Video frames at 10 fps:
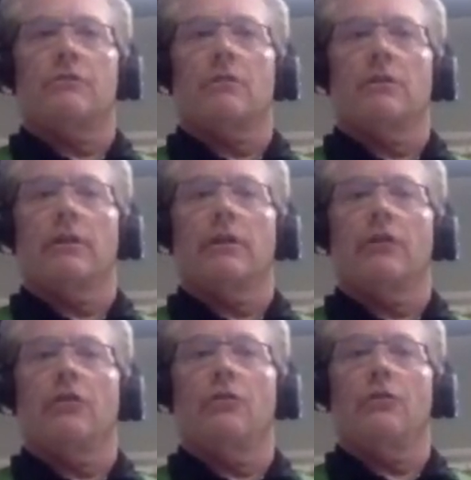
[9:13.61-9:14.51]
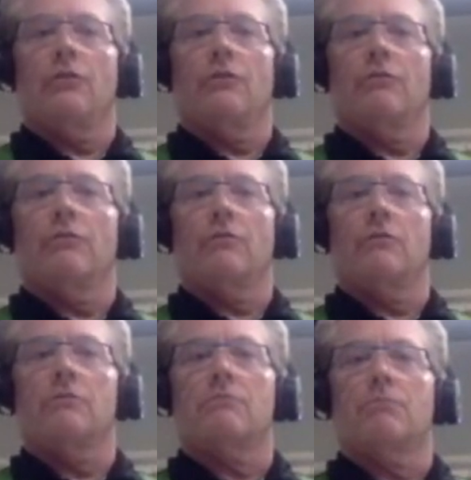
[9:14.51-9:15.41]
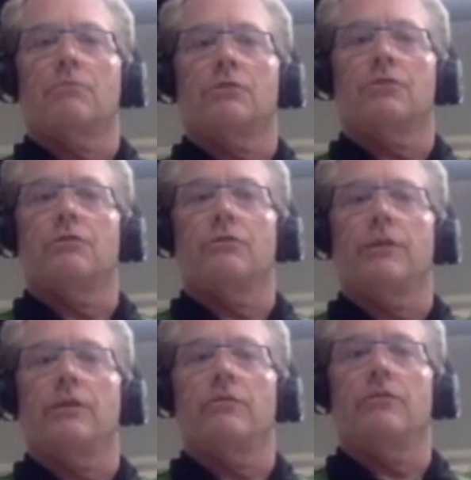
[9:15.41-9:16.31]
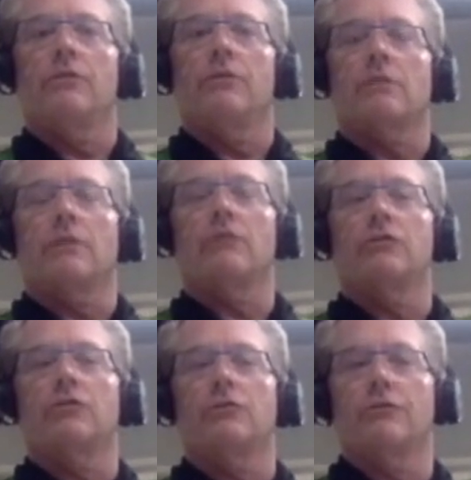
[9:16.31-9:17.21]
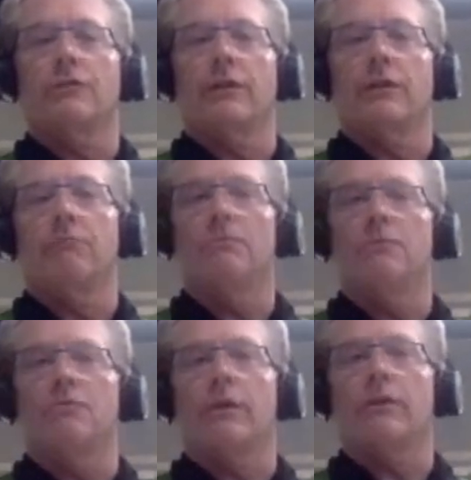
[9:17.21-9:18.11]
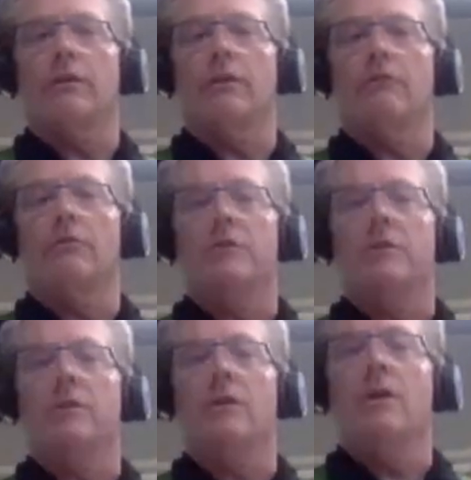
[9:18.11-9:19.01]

All I'm going to do is put you into this level 2 of the hip strengthening routine.